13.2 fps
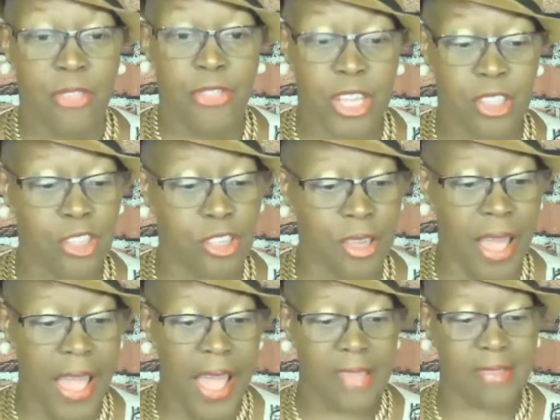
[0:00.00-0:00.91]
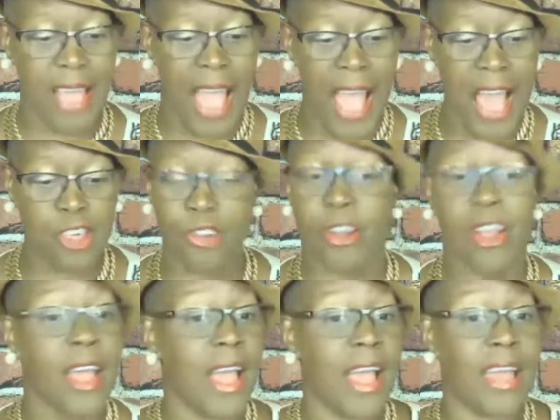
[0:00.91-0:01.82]
Then she has
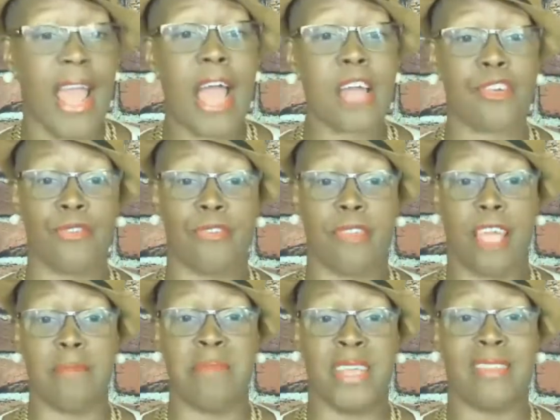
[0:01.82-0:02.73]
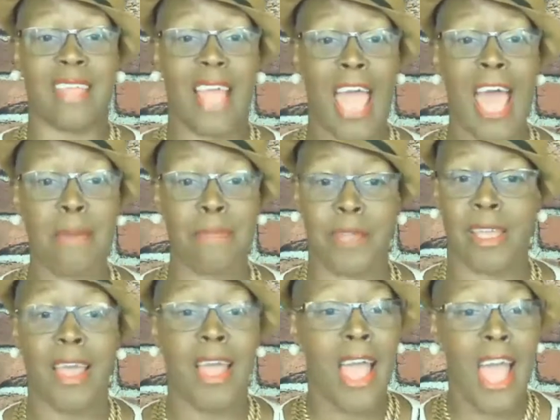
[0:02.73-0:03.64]
Asher, and Asher's name means
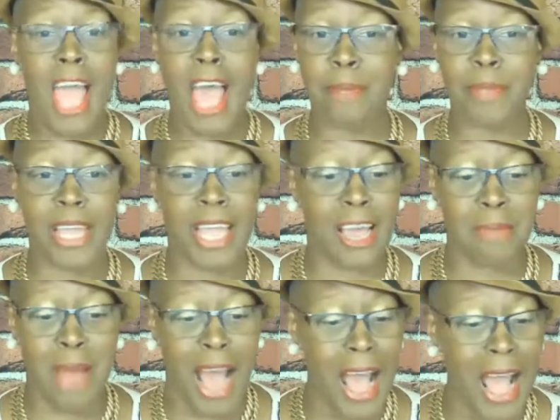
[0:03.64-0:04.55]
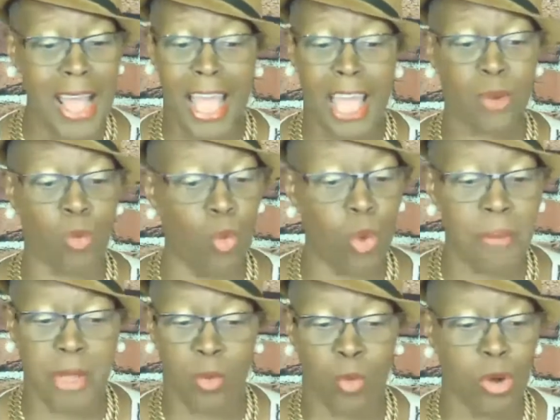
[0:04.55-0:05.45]
happy. Happy am I, and
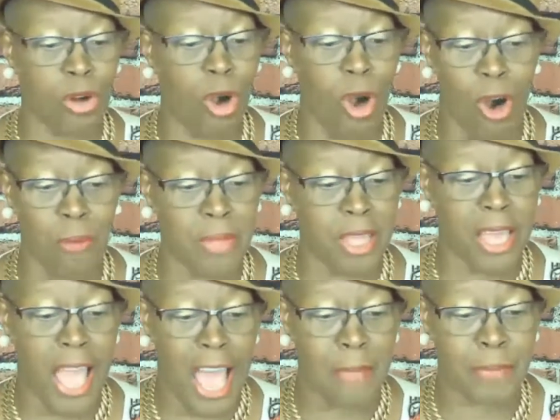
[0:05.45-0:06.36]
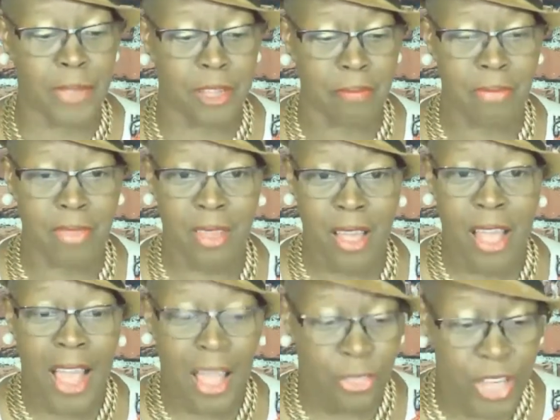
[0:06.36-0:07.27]
women will call me happy.
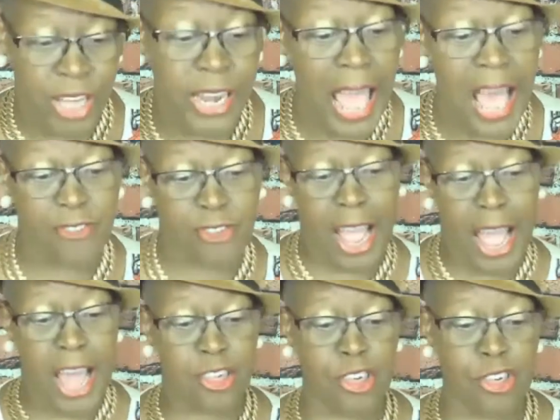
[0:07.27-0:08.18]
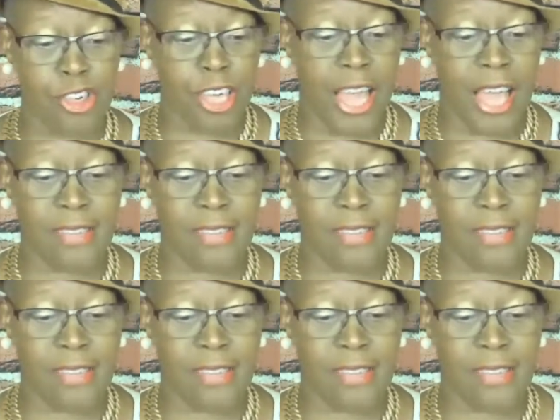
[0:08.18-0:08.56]
Then after Asher, she